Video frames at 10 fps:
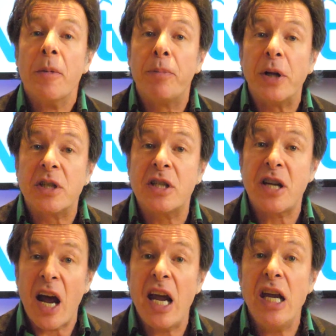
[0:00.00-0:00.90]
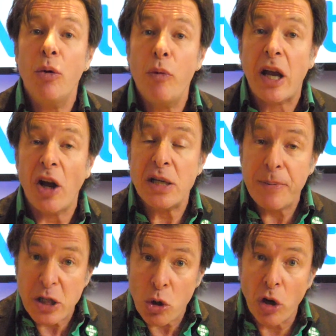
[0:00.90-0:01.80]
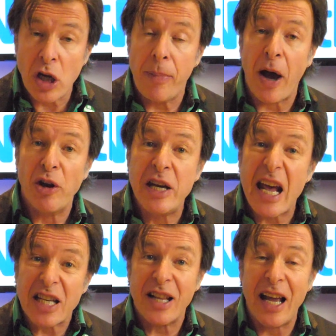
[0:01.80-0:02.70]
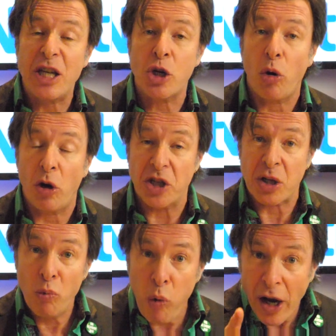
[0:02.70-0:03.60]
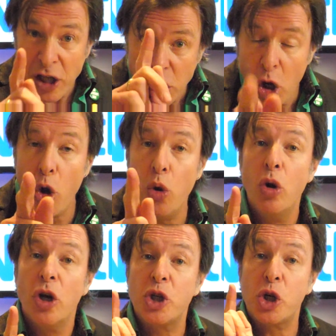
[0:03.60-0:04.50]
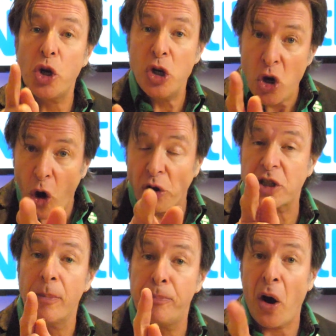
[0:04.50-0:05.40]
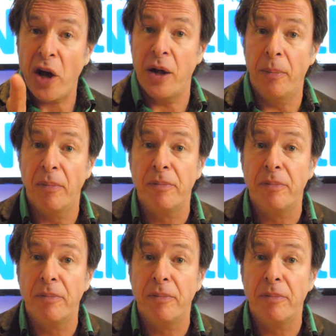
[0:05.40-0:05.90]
But today we're going to be talking about Nestle chocolates and why you should not buy them.